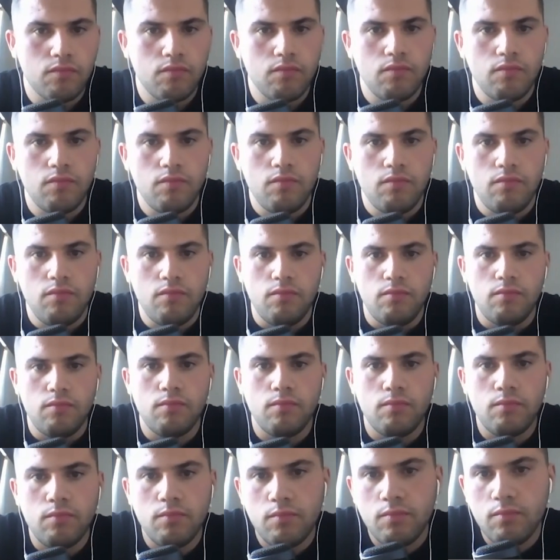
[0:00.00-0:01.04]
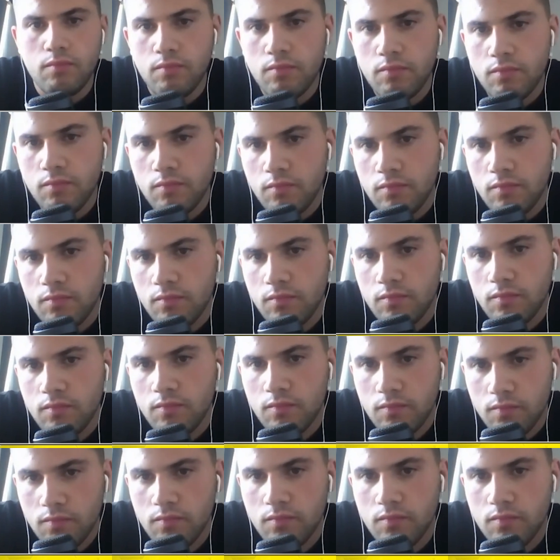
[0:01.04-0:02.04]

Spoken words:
No words are spoken by the person on screen.